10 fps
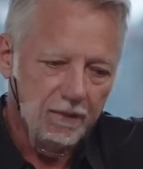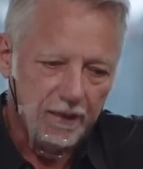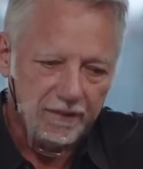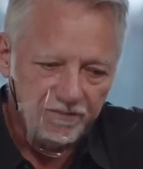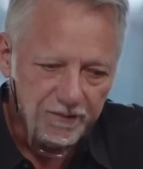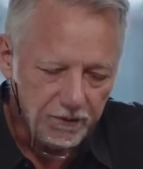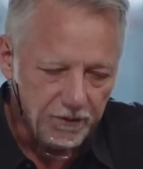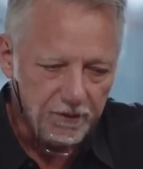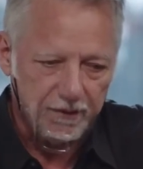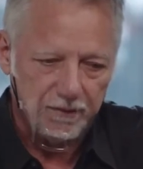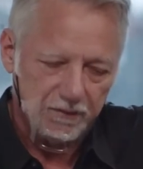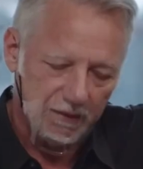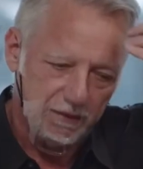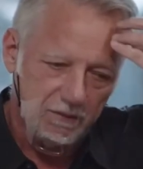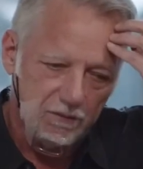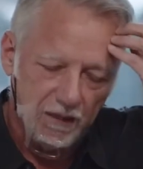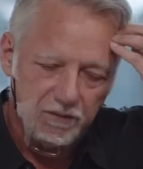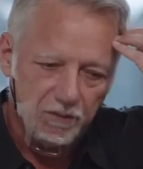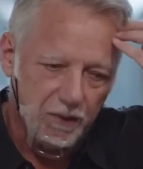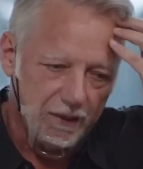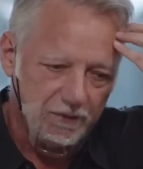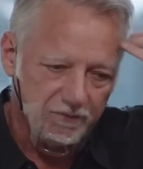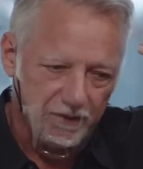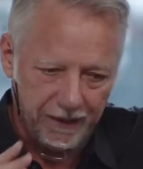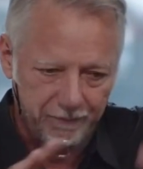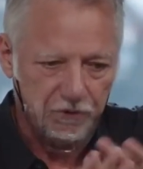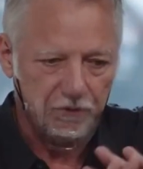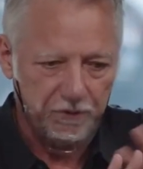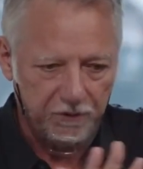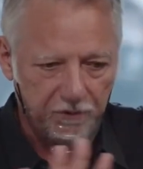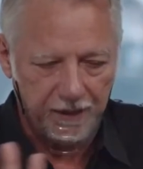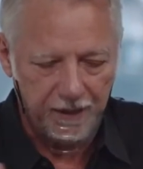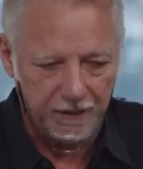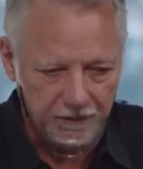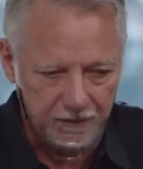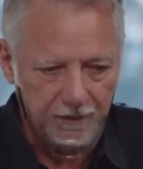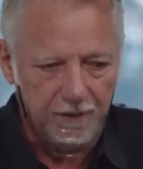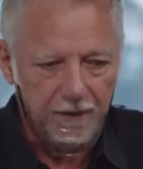light field things and other ways of capturing reality,